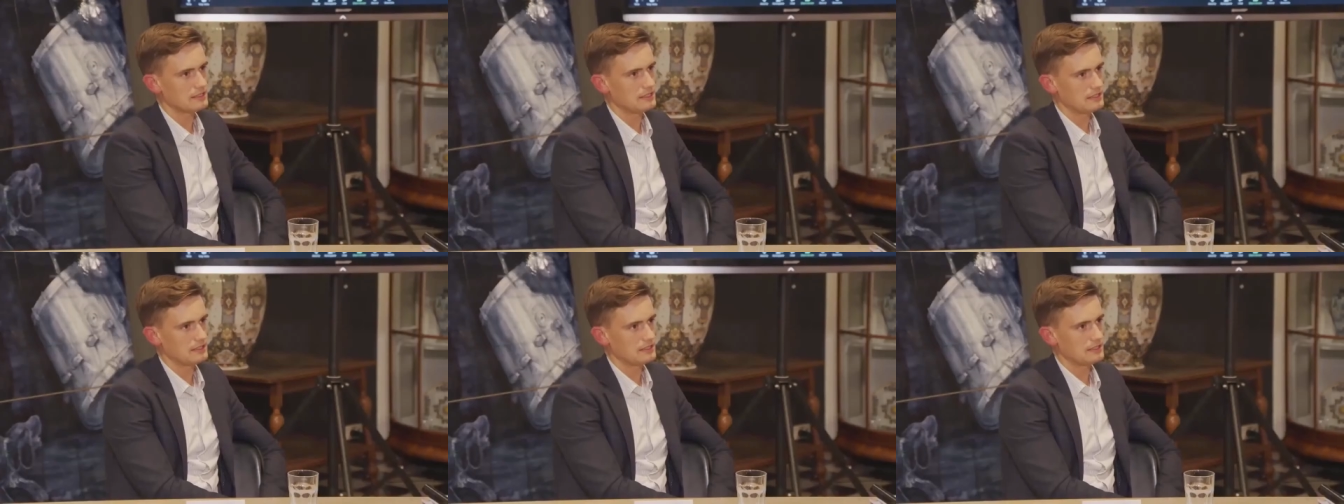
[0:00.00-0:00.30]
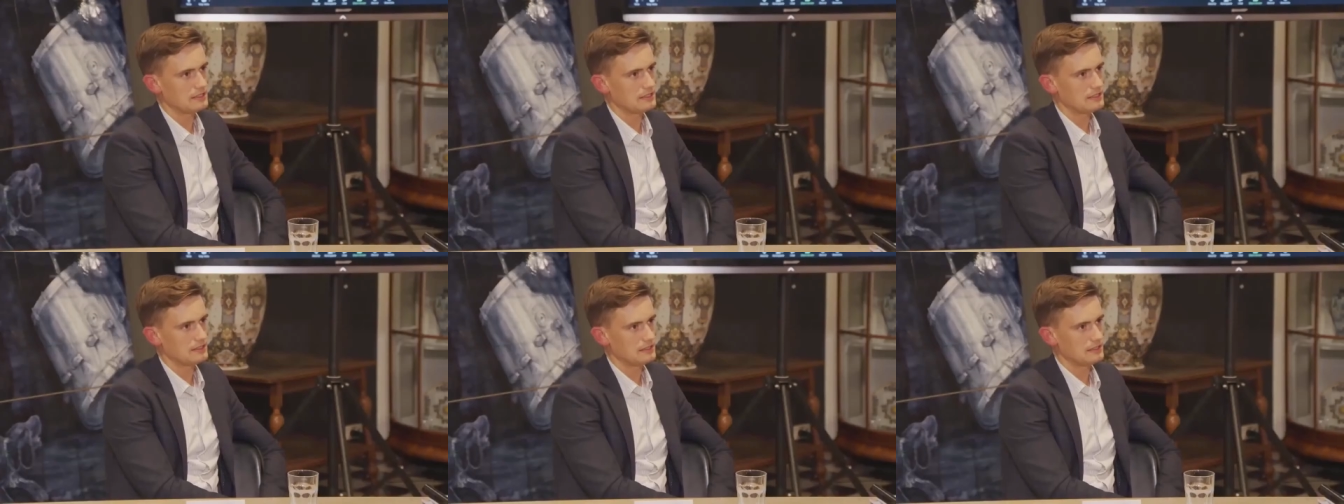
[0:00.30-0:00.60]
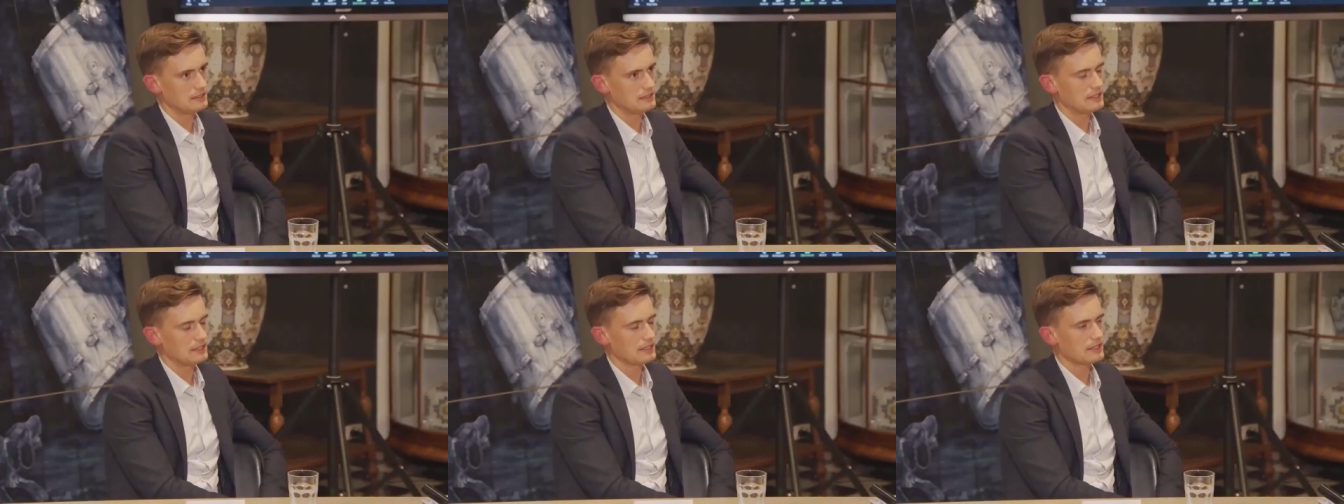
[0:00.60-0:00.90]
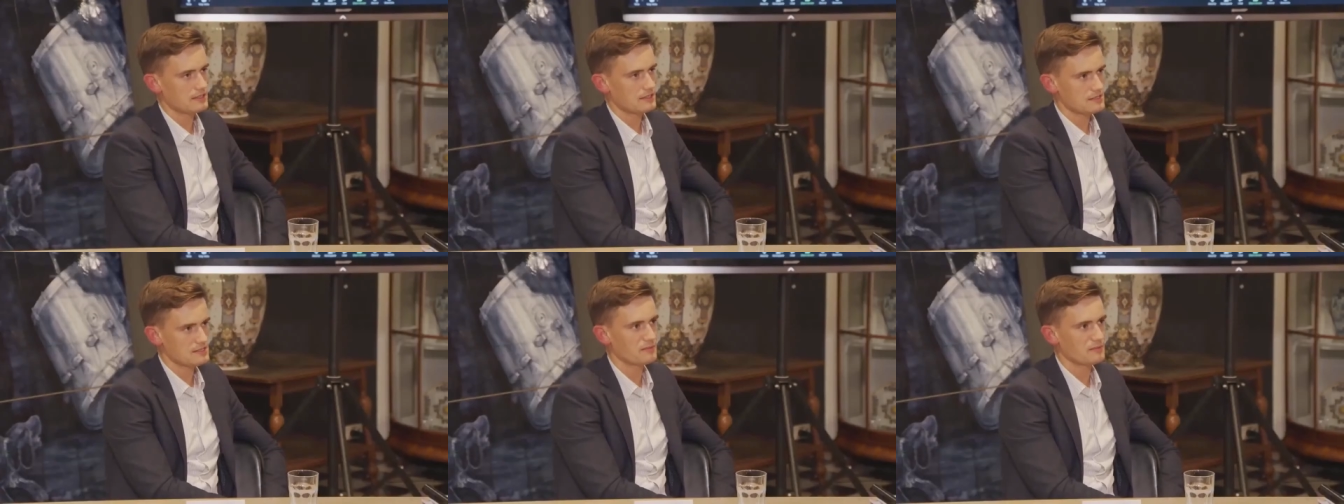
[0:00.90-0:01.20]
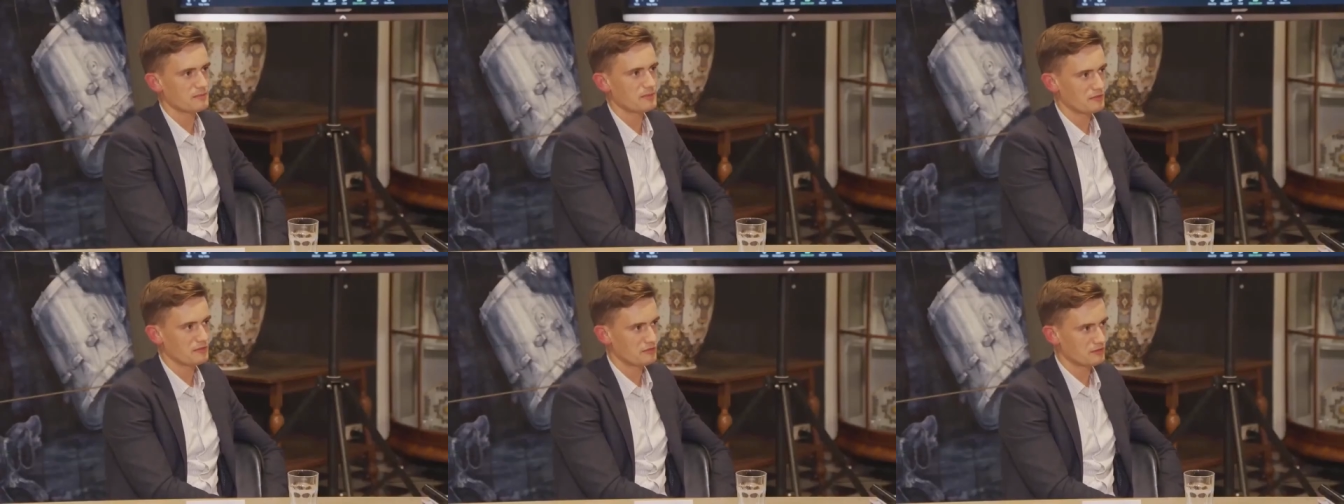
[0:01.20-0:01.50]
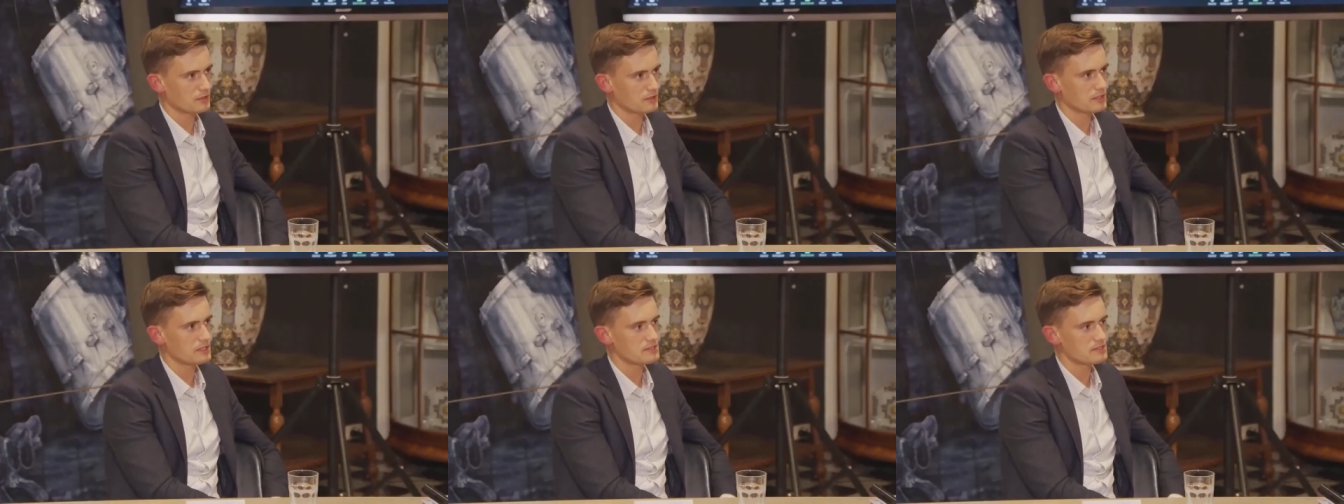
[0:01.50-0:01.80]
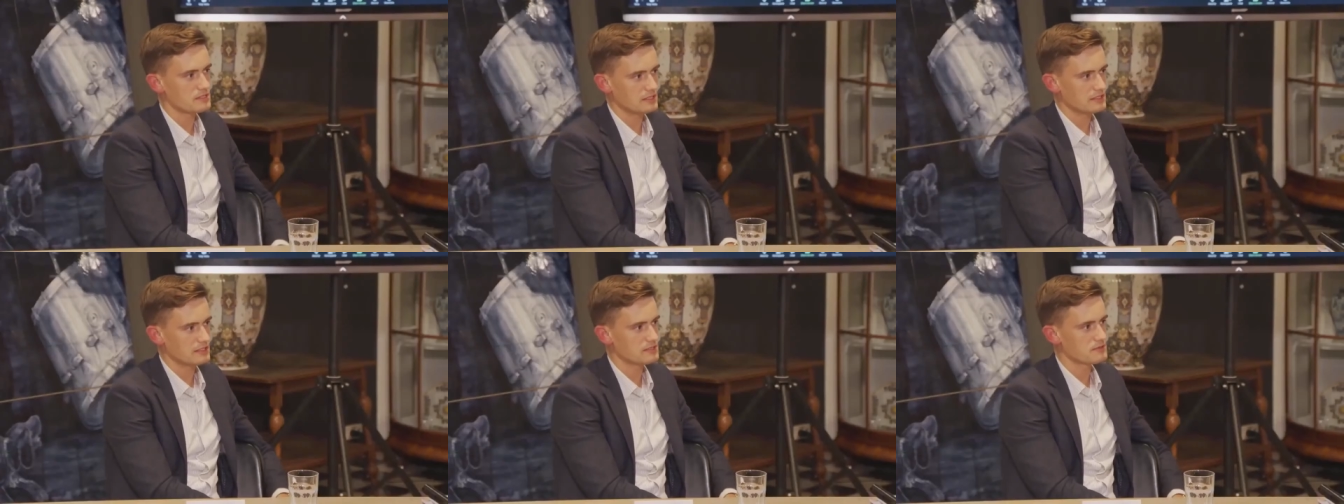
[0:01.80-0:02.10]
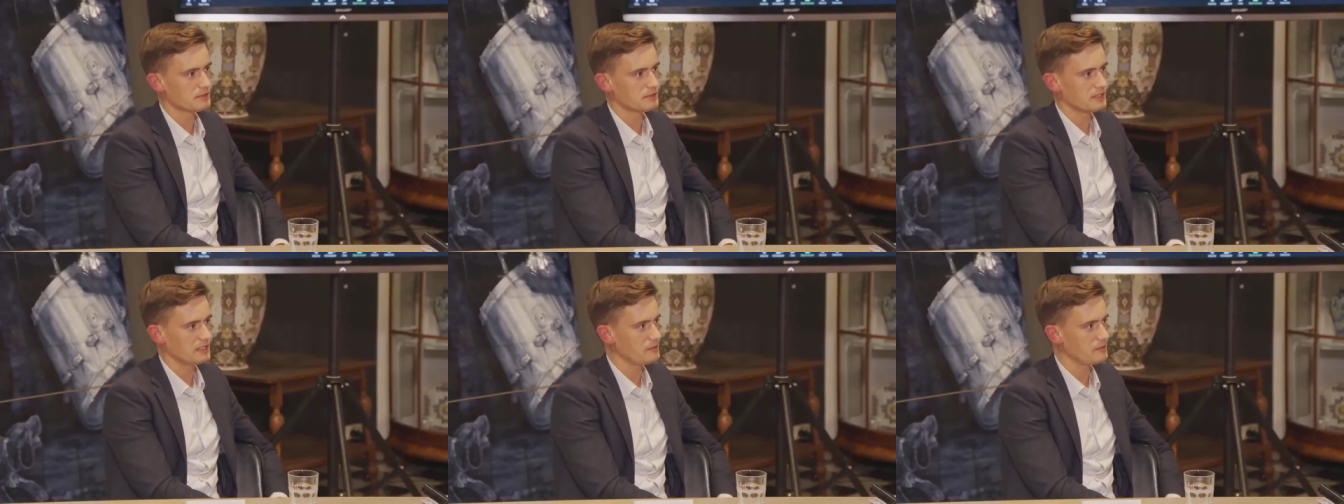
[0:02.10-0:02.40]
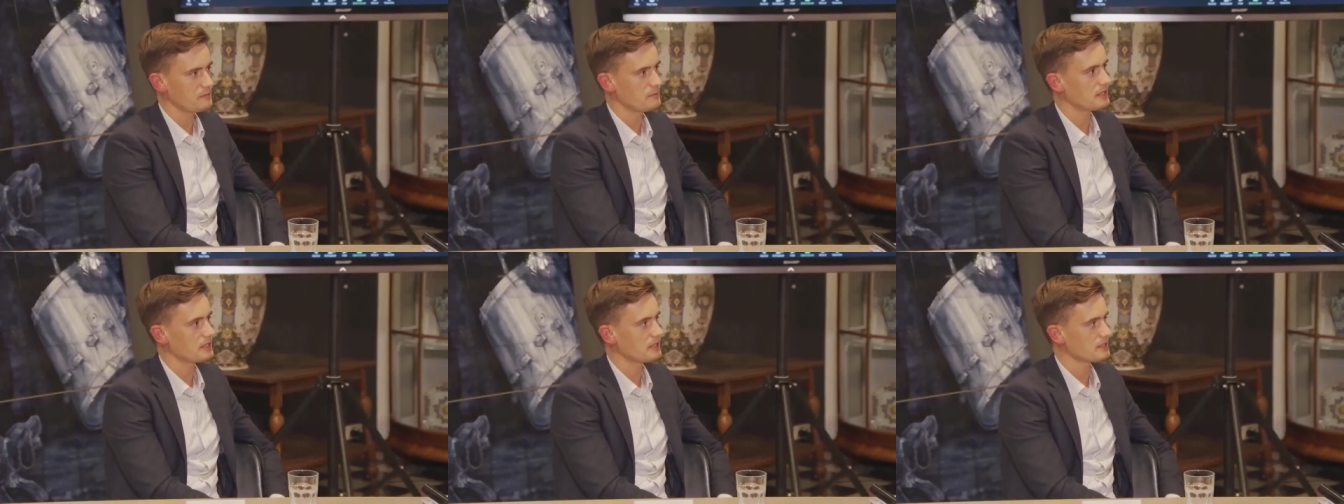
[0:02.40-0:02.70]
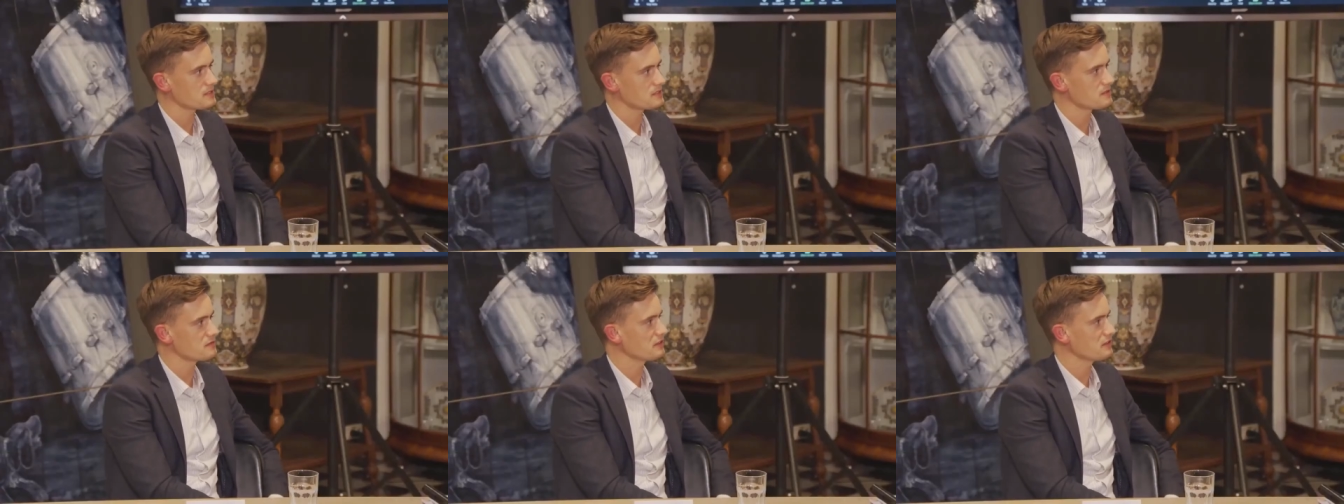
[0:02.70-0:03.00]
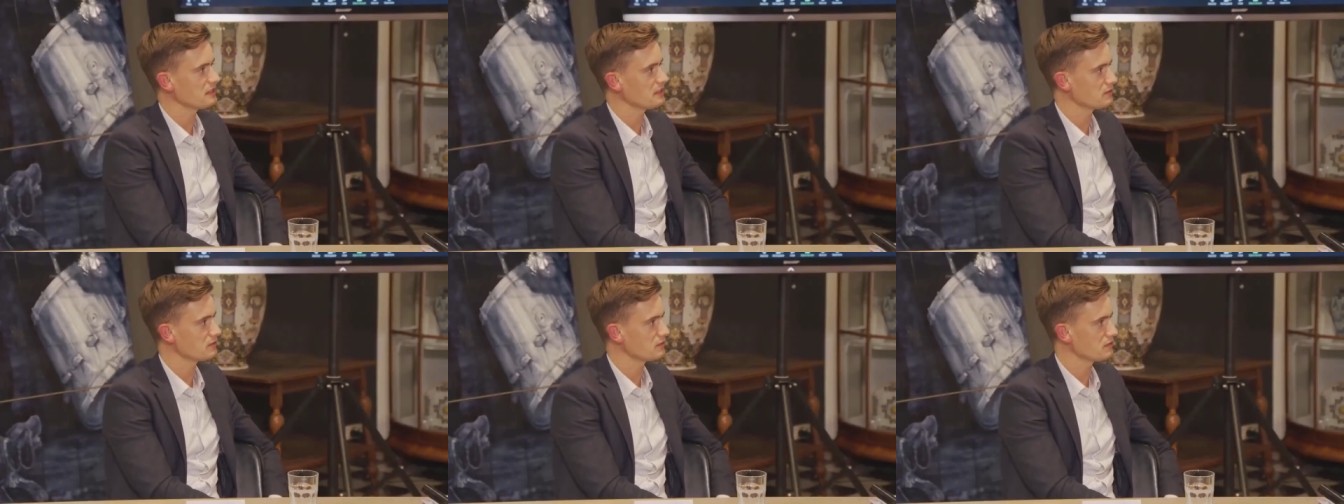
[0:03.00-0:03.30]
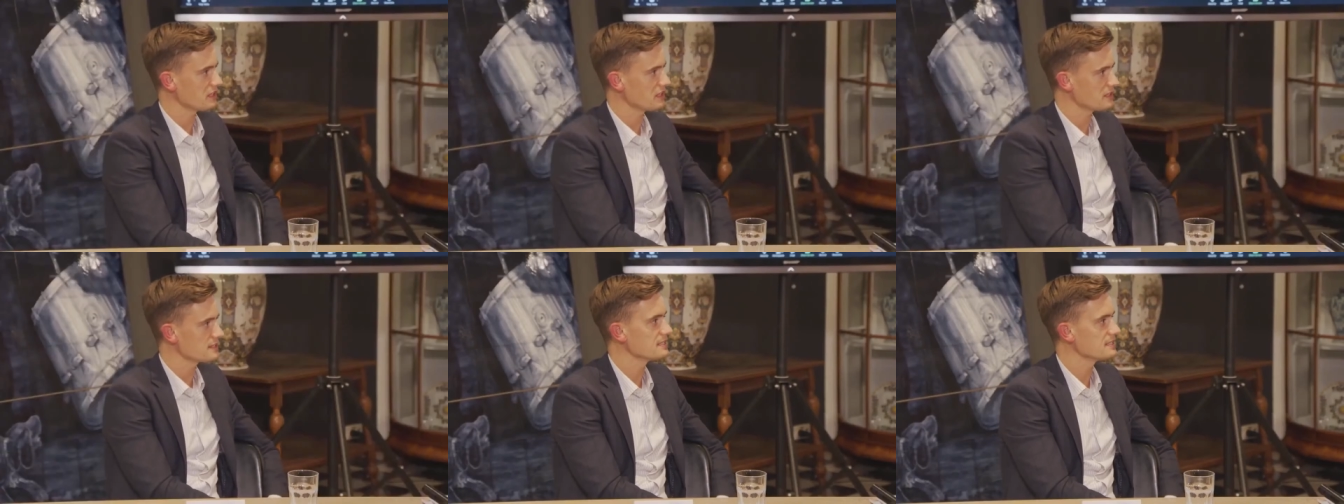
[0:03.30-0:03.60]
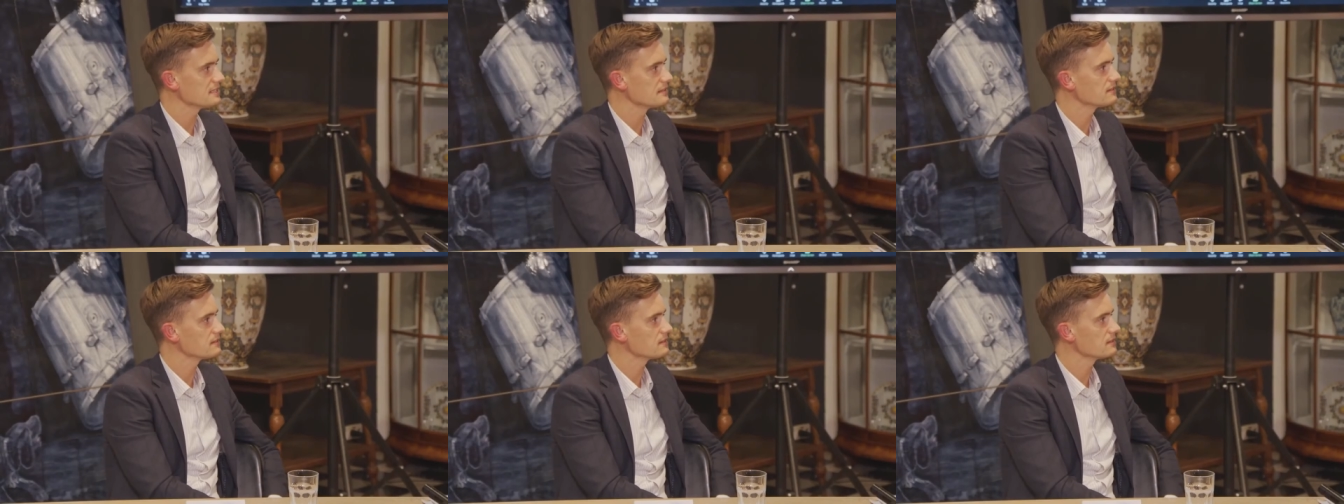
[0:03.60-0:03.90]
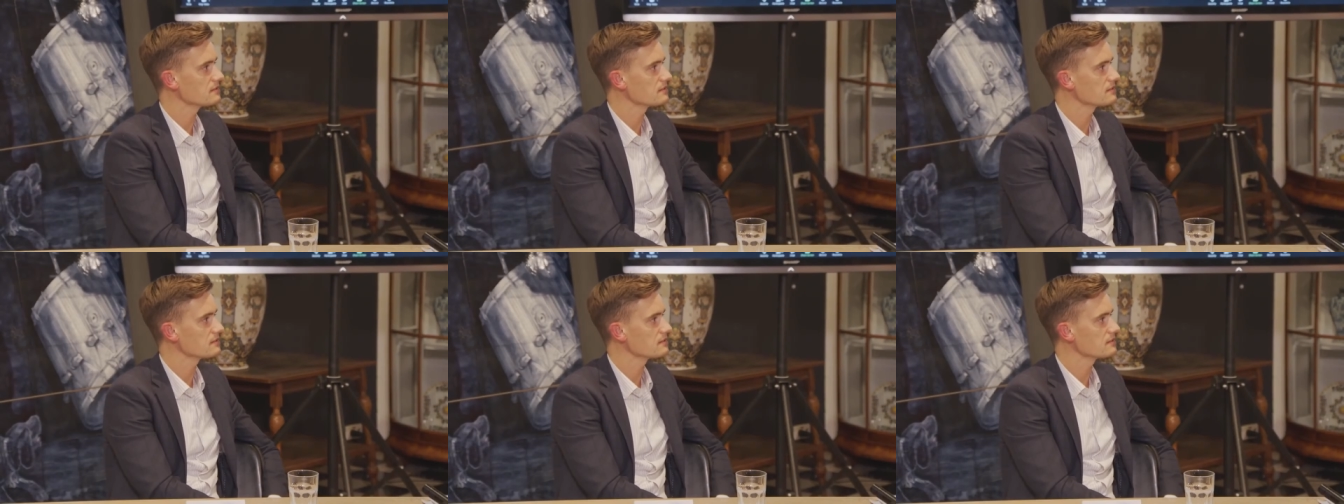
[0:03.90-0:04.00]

uh, like I said before, it's it's really because of innovation.